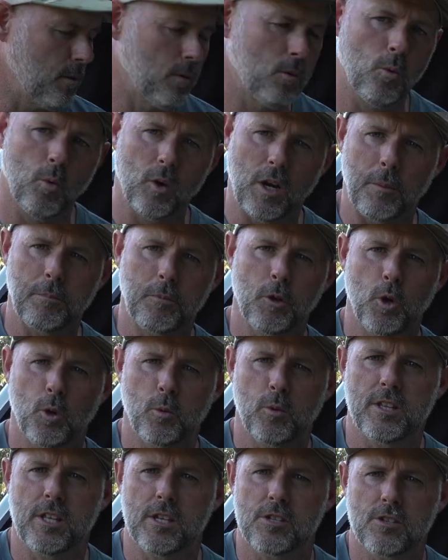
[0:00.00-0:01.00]
what I'm doing
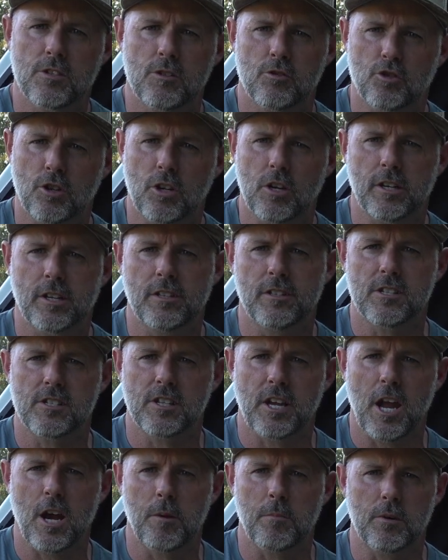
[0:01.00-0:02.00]
with this truck and this
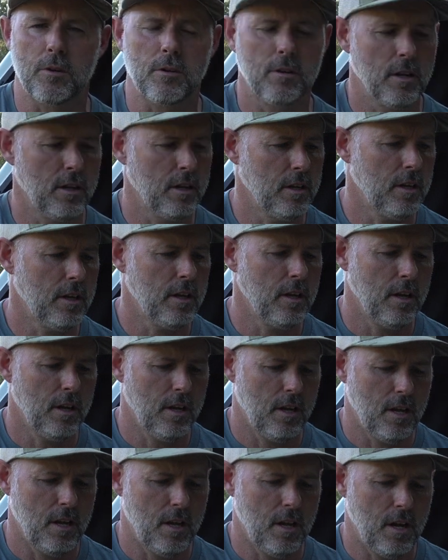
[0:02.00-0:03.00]
camper,
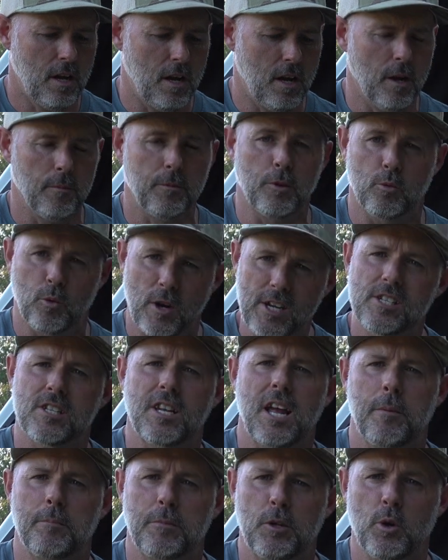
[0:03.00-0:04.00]
the reason
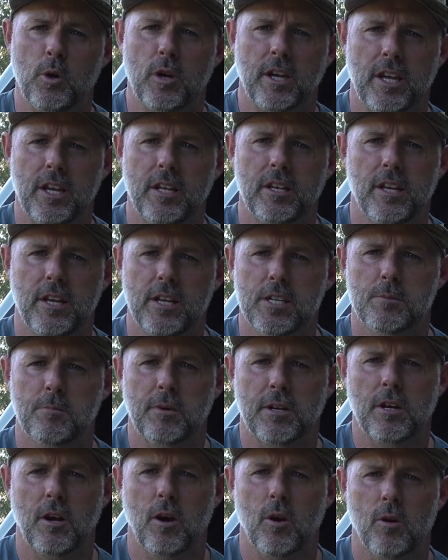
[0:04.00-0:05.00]
I'm doing it is
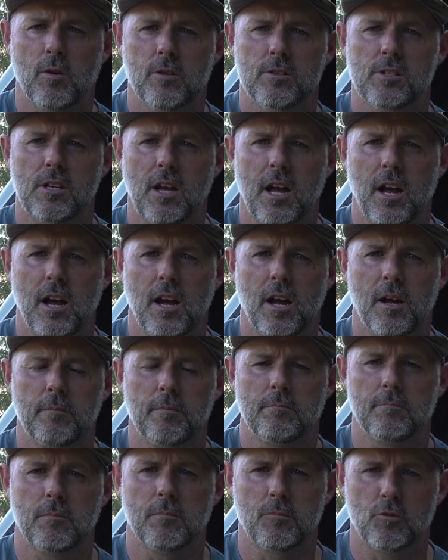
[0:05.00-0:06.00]
because I
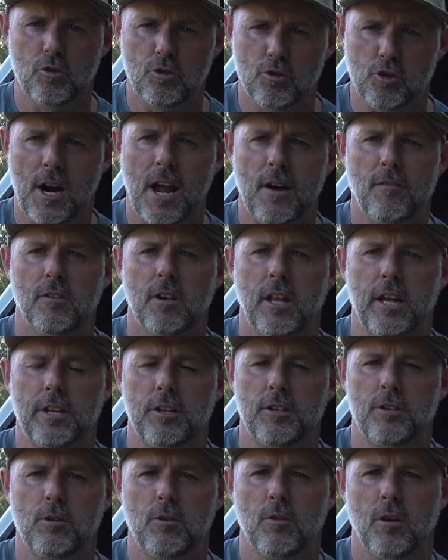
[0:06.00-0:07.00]
travel
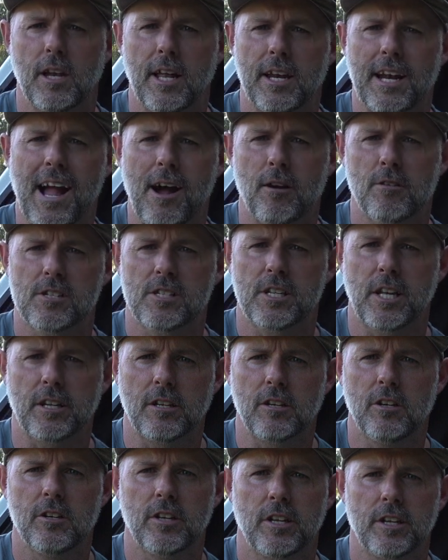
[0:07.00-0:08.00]
and do a lot of out-of-state
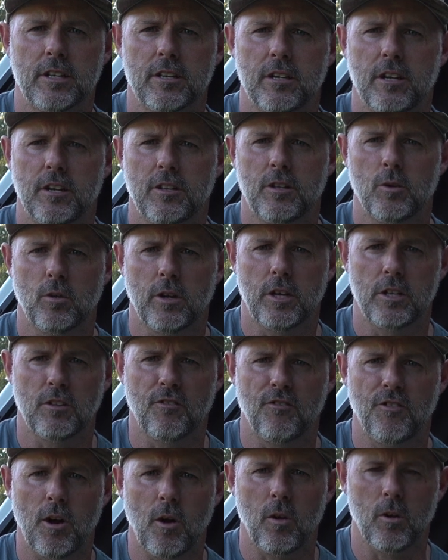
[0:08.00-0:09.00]
hunting in the
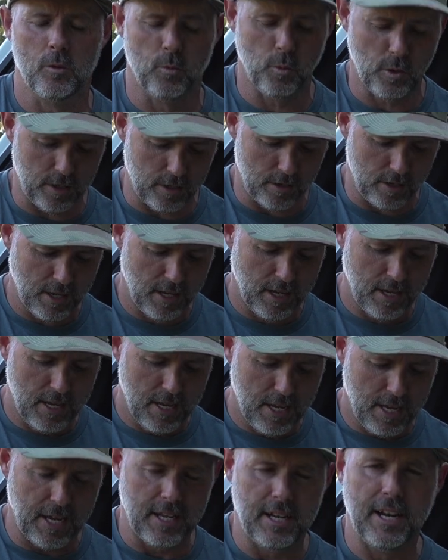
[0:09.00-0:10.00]
fall and winter,
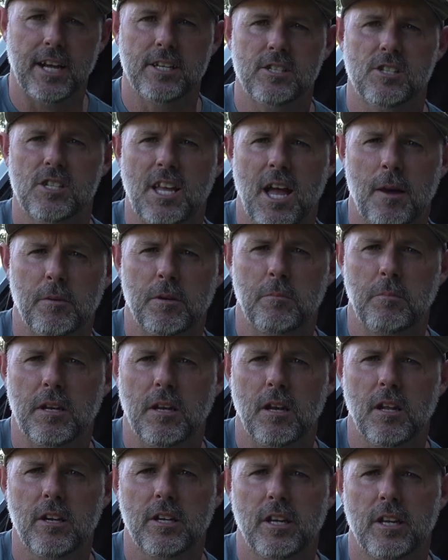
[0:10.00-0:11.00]
and I just happen to be
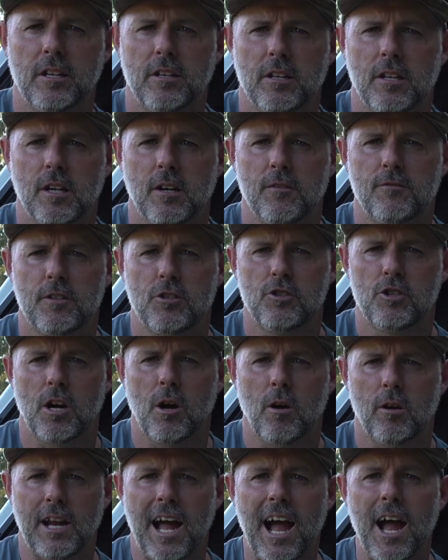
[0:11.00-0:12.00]
lucky enough to
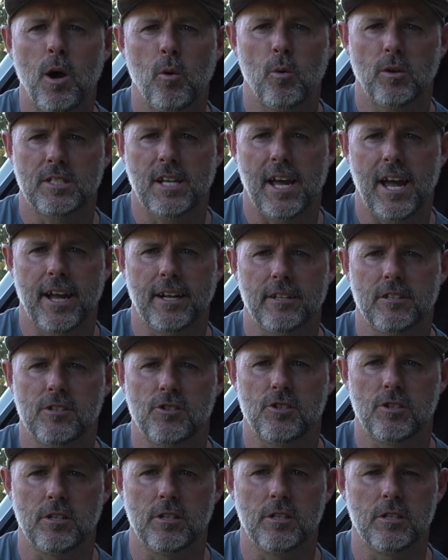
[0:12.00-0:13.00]
draw an Iowa tag
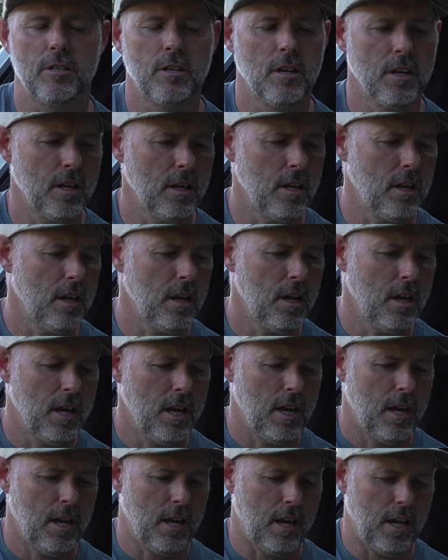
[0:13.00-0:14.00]
this year,
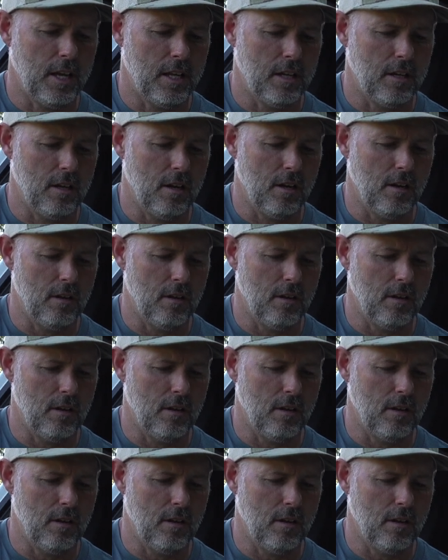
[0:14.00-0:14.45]
and